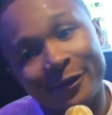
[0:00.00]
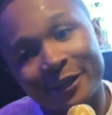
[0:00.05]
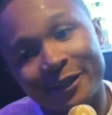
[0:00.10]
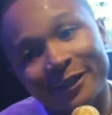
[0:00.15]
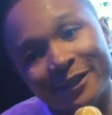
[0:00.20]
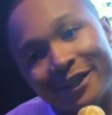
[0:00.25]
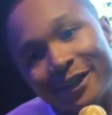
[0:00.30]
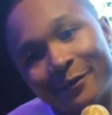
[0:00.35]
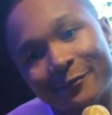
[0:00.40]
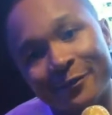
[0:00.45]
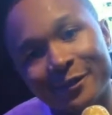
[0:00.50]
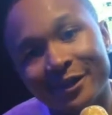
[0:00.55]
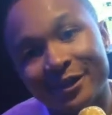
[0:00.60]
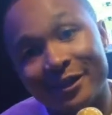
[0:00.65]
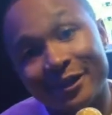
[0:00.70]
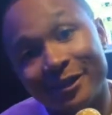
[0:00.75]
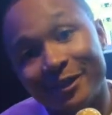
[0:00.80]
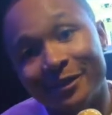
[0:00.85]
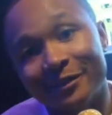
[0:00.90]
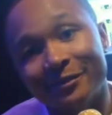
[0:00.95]
record that went
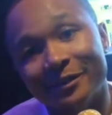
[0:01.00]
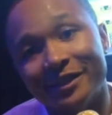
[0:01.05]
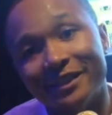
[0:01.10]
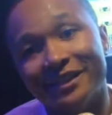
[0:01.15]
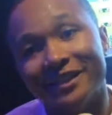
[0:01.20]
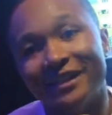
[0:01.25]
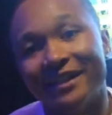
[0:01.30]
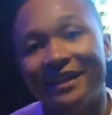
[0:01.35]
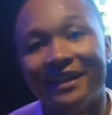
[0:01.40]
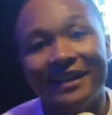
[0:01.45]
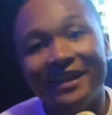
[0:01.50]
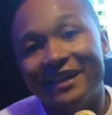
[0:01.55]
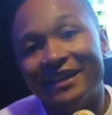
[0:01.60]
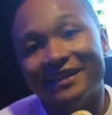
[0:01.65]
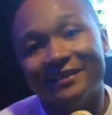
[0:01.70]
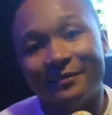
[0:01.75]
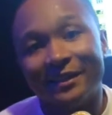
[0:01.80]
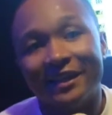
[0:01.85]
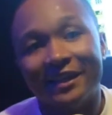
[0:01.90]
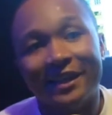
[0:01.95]
dumb, and
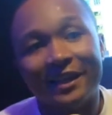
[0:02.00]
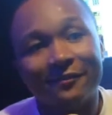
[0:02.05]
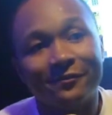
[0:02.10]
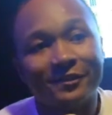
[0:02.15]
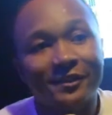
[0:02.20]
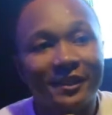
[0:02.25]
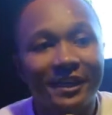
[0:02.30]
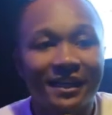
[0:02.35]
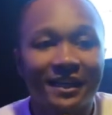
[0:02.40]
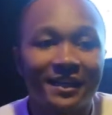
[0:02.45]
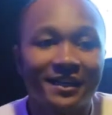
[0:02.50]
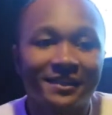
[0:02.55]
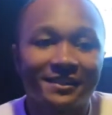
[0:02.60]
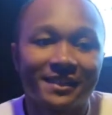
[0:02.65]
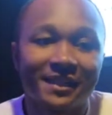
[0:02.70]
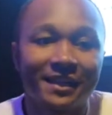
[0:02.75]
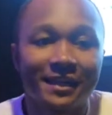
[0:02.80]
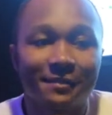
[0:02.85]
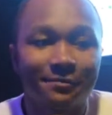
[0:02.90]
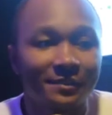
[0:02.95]
then after that I was
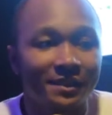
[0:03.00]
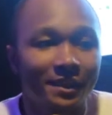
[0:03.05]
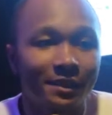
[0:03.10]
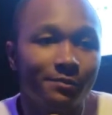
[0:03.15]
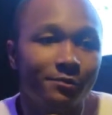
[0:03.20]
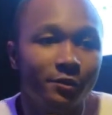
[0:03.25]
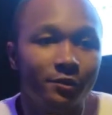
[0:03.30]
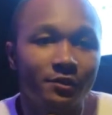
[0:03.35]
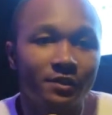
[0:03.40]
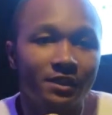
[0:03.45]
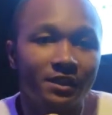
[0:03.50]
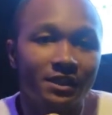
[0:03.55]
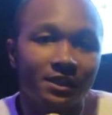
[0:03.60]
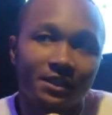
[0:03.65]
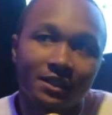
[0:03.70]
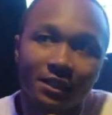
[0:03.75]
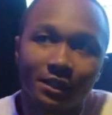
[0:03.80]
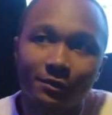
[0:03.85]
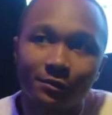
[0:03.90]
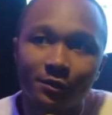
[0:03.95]
like, I'm gonna keep doing
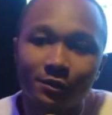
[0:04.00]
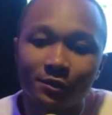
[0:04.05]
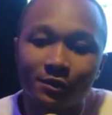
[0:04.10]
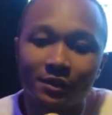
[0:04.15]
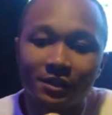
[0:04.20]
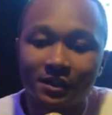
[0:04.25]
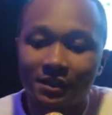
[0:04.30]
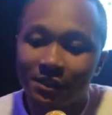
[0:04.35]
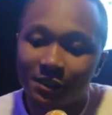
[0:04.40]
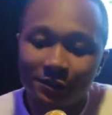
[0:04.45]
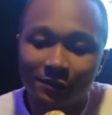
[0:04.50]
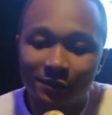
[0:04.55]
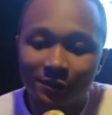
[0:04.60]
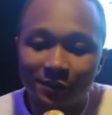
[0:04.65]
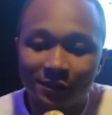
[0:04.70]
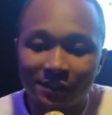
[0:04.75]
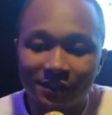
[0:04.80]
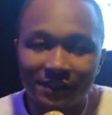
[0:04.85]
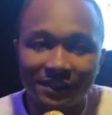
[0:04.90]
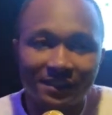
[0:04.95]
this.
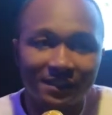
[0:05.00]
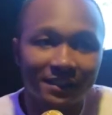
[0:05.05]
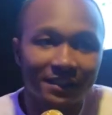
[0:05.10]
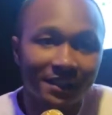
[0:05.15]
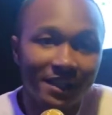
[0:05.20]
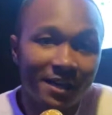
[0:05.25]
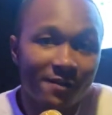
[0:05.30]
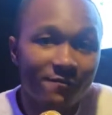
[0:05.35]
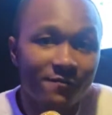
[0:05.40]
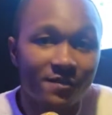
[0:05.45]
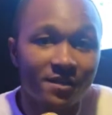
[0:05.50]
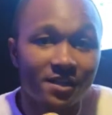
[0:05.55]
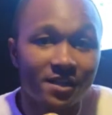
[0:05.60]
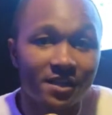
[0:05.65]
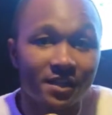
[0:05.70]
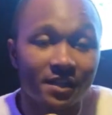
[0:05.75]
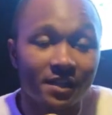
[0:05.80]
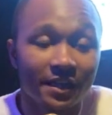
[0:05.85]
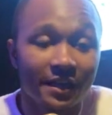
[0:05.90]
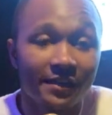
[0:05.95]
And it got
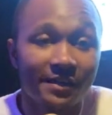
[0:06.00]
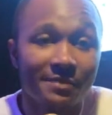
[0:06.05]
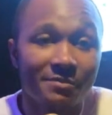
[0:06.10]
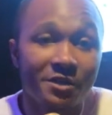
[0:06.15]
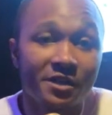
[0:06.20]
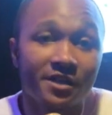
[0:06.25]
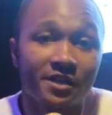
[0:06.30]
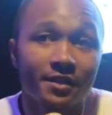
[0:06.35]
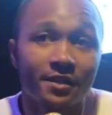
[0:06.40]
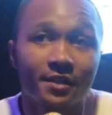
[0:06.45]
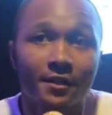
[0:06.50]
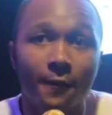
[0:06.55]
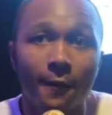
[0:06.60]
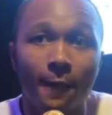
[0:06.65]
fun. Now I'm here.